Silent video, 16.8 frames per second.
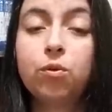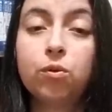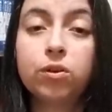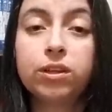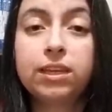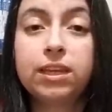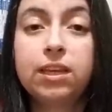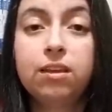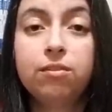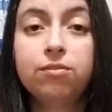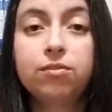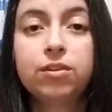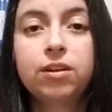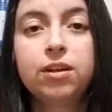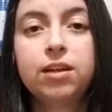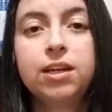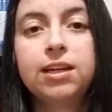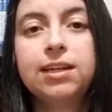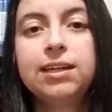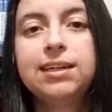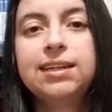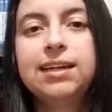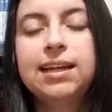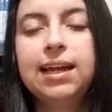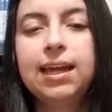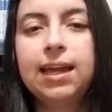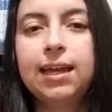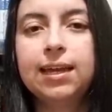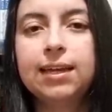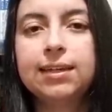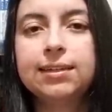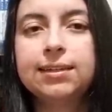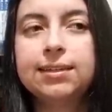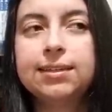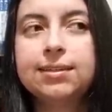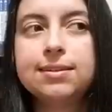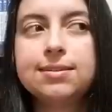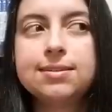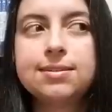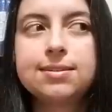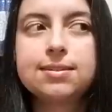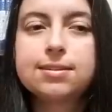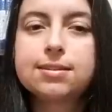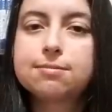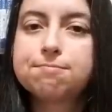or leave. And